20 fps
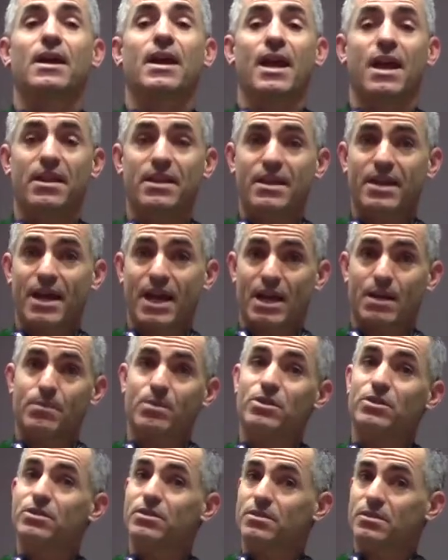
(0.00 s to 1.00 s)
And the
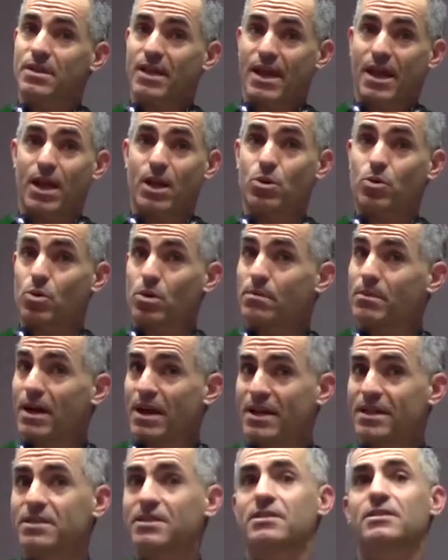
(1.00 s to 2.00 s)
animals and or
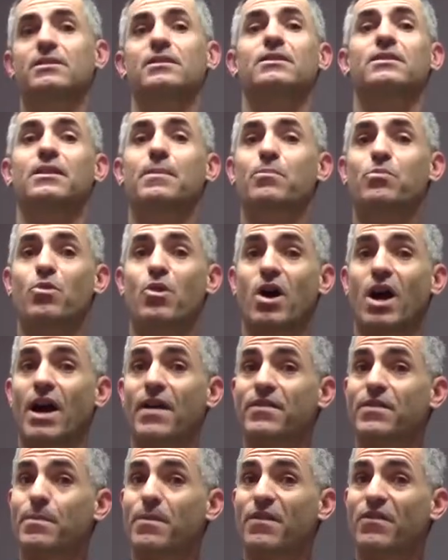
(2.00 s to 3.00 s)
mice
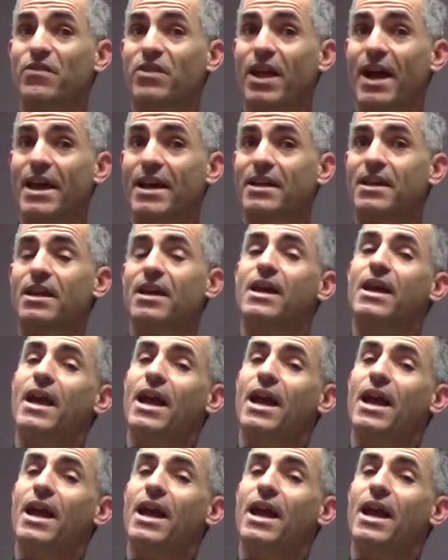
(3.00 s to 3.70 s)
deprived them of light